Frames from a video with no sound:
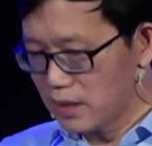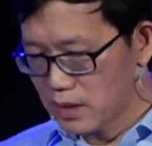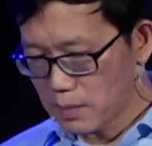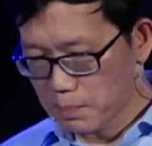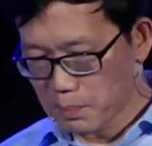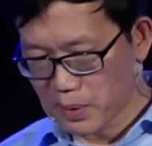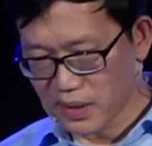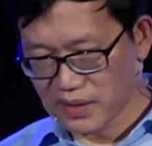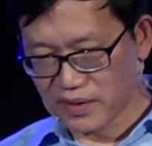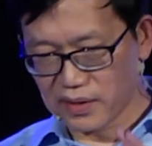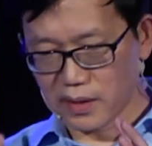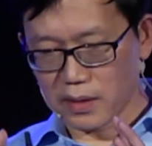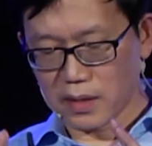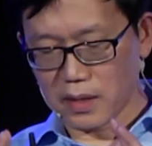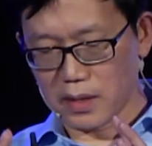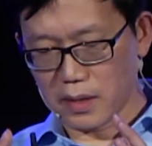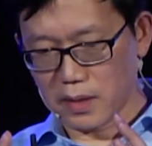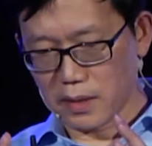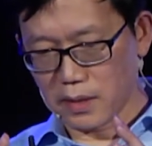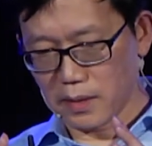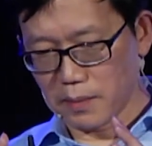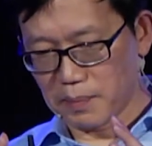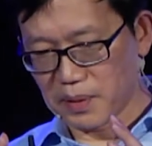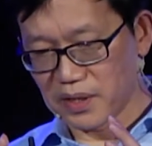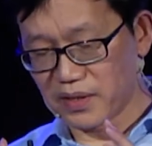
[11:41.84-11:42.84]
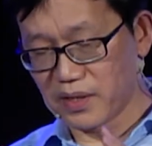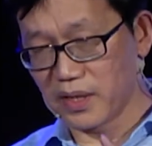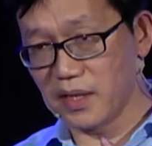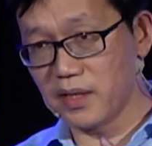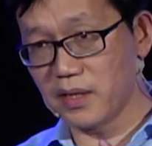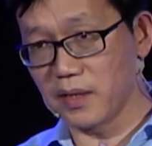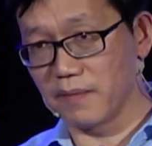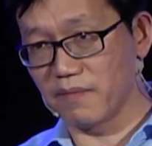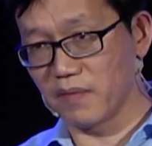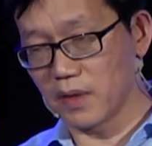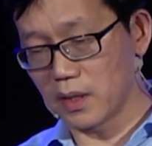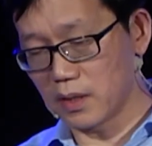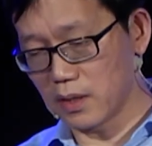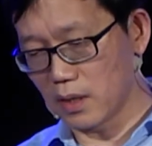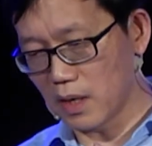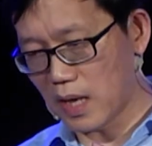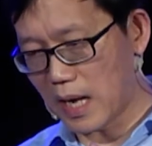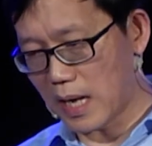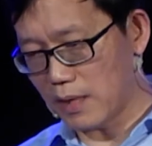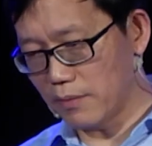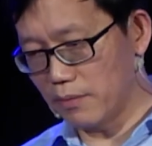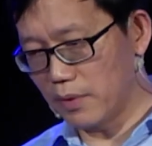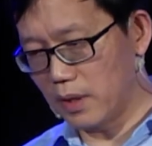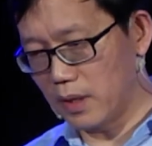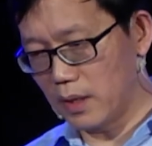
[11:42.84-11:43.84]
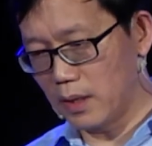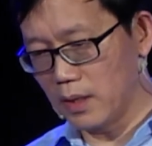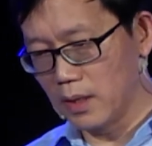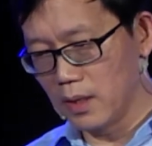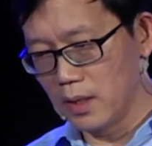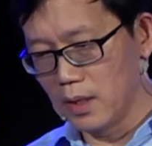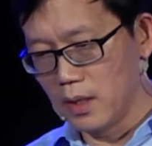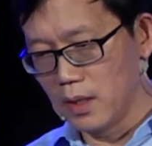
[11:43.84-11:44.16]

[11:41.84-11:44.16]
is a position. So how do we